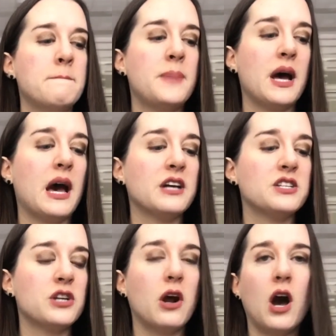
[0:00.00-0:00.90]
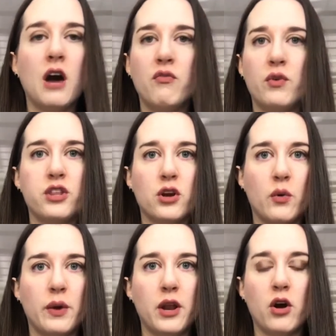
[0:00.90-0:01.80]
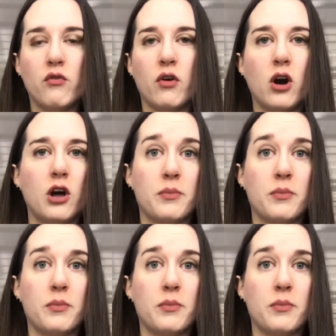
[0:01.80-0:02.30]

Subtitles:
But I'll start off with going over all